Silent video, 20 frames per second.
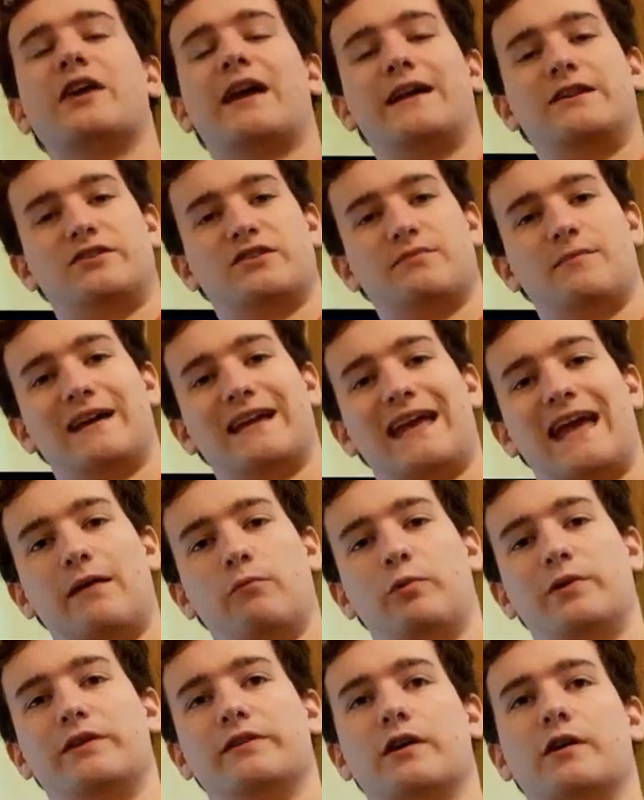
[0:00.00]
change to my
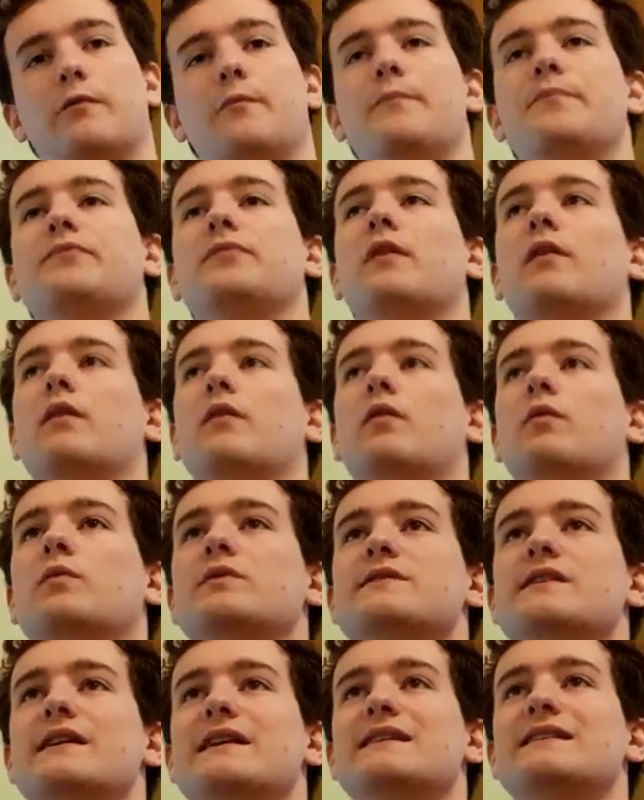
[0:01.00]
game window
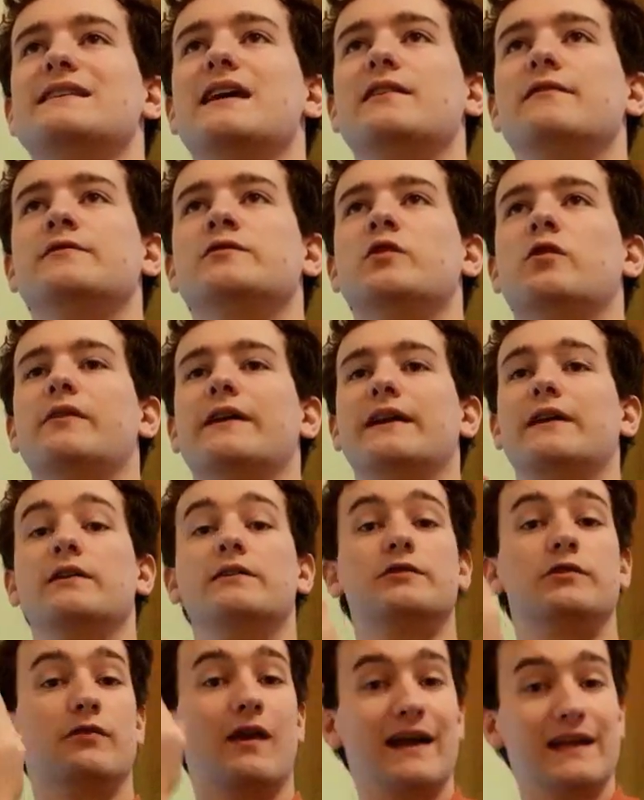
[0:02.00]
was that instead of drawing
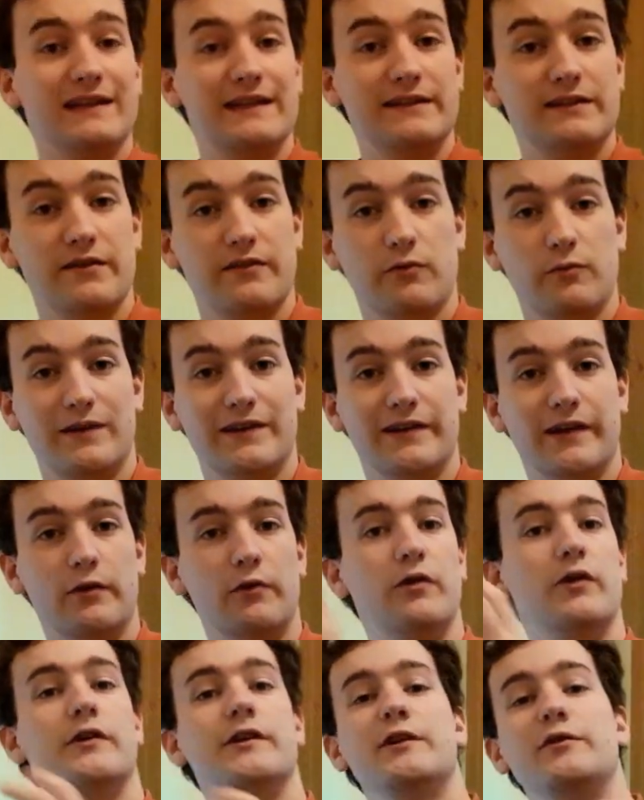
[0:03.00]
directly to the
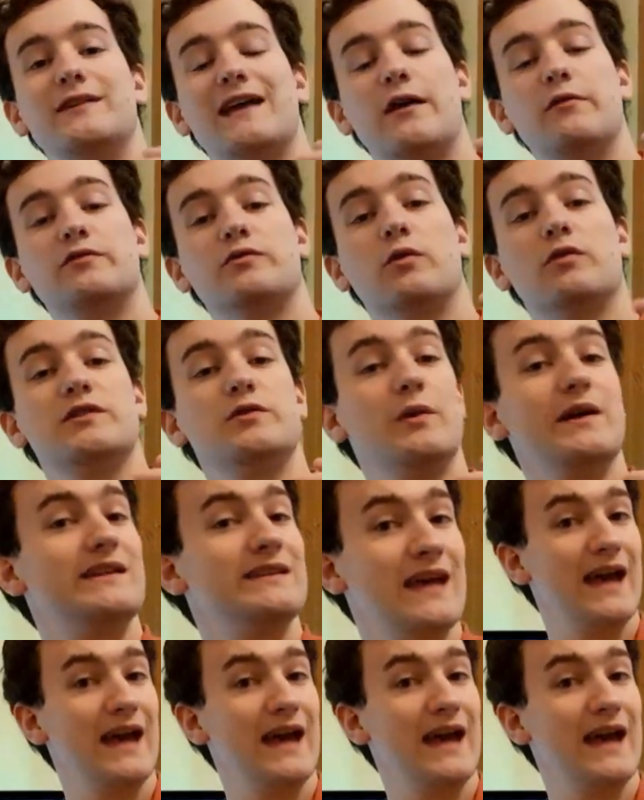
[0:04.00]
window, you now draw to a